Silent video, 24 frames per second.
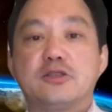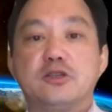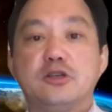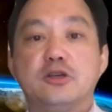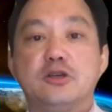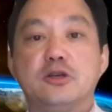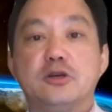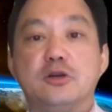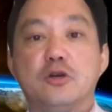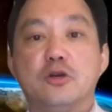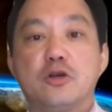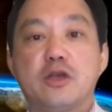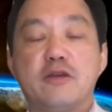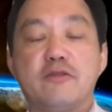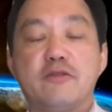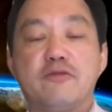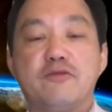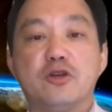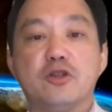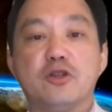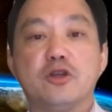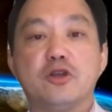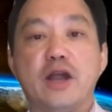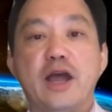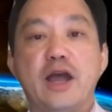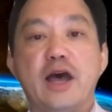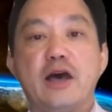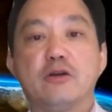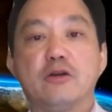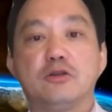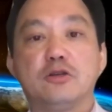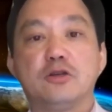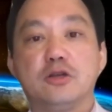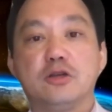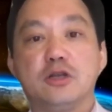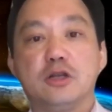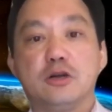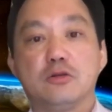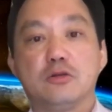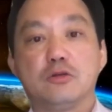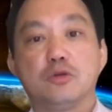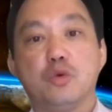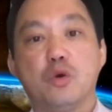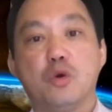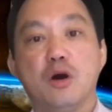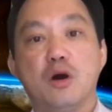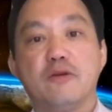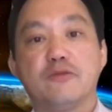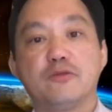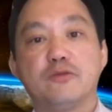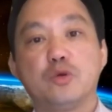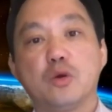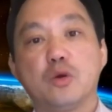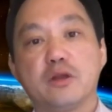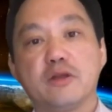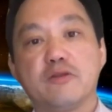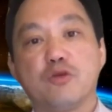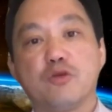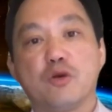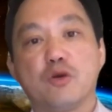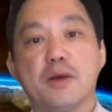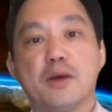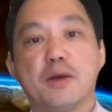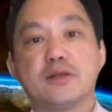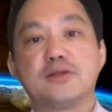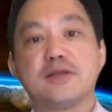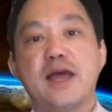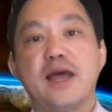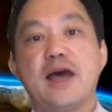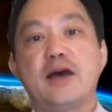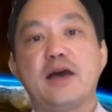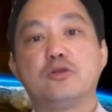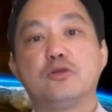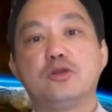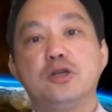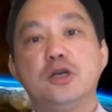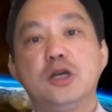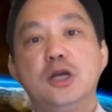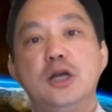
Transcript: they're looking further out, 12, 24 months out,